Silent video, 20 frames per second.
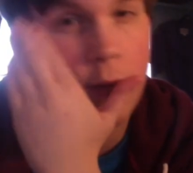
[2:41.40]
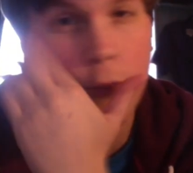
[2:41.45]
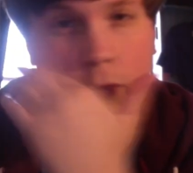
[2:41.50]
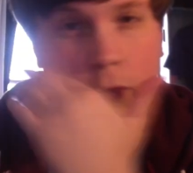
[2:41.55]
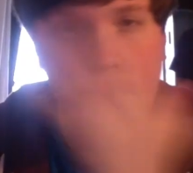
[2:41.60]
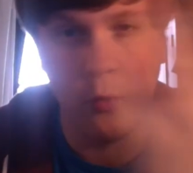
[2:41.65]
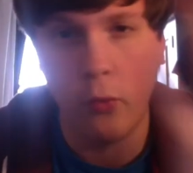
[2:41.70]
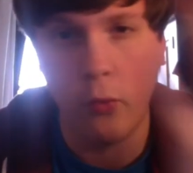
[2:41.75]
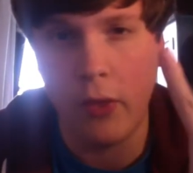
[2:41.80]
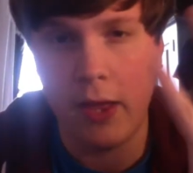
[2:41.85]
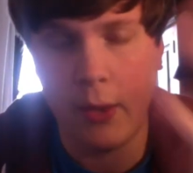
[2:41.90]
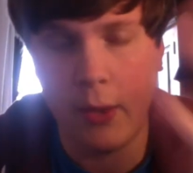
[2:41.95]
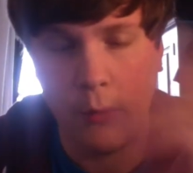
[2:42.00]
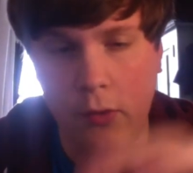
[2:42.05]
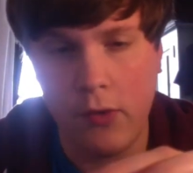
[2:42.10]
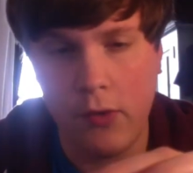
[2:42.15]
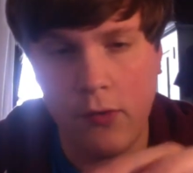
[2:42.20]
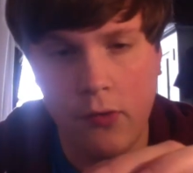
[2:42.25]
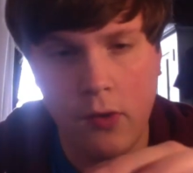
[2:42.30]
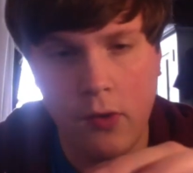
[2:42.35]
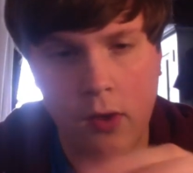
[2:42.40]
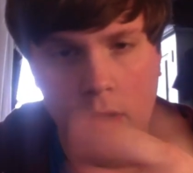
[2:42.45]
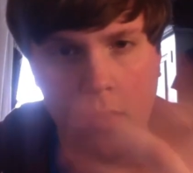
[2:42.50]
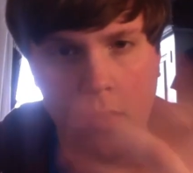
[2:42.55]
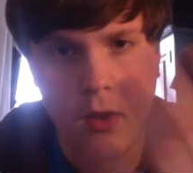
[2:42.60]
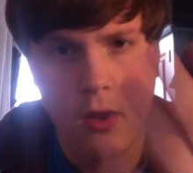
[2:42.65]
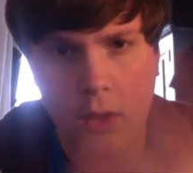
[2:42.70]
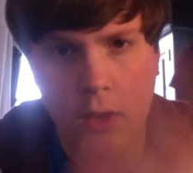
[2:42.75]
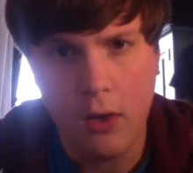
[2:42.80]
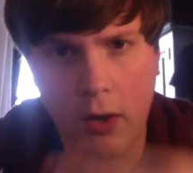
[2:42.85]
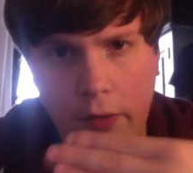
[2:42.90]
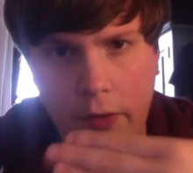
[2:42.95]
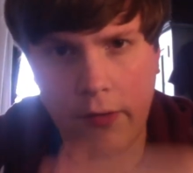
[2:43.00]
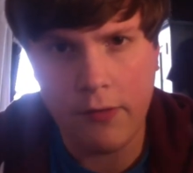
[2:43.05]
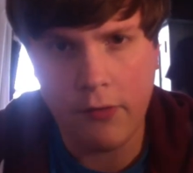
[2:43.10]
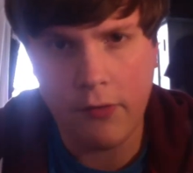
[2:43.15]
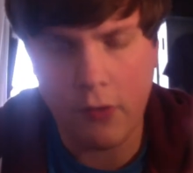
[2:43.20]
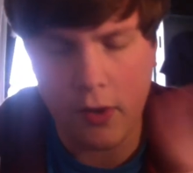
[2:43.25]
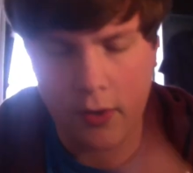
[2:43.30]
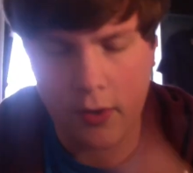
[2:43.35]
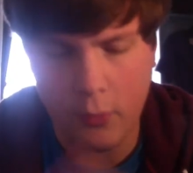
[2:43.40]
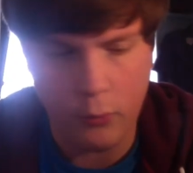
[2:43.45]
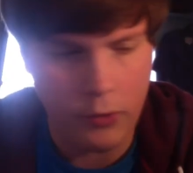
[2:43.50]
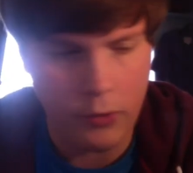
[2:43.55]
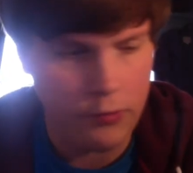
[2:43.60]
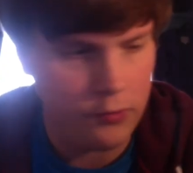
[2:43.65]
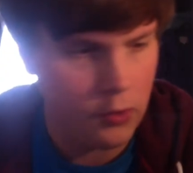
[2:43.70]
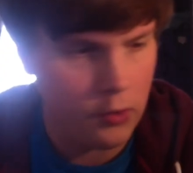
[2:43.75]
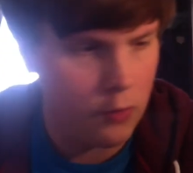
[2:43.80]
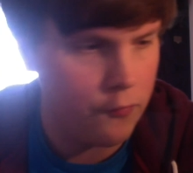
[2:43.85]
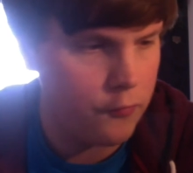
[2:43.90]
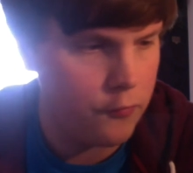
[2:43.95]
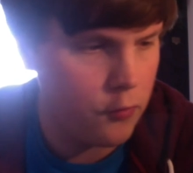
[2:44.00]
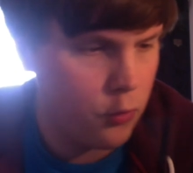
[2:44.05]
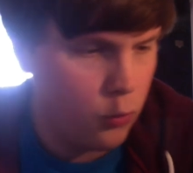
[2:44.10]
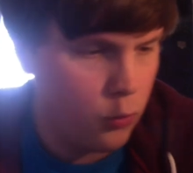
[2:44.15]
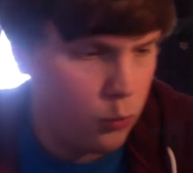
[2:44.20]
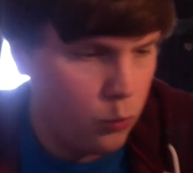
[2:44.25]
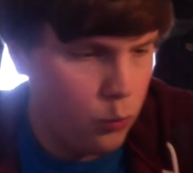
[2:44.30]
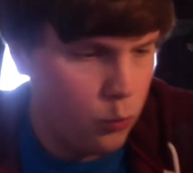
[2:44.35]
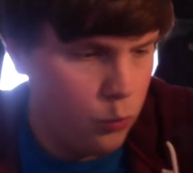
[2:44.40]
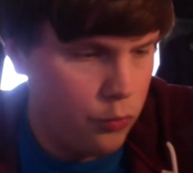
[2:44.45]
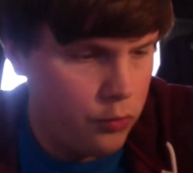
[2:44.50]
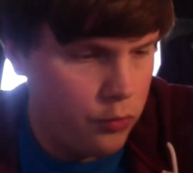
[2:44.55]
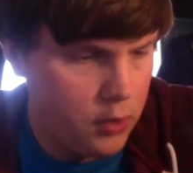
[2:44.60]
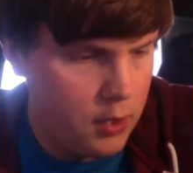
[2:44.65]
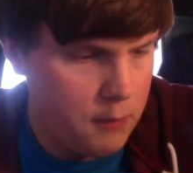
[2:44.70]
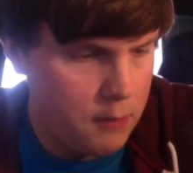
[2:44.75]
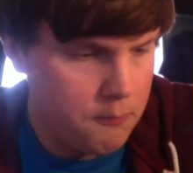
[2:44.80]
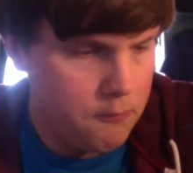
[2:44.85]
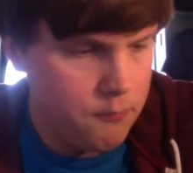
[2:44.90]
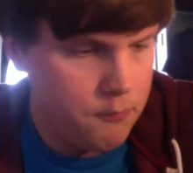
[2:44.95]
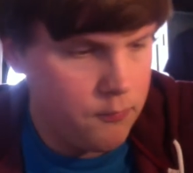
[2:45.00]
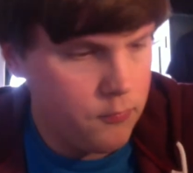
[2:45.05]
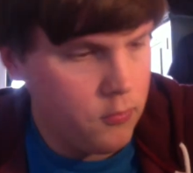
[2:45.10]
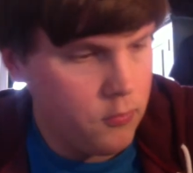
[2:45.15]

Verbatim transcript: stall that had all these, like they designed it all themselves, called um,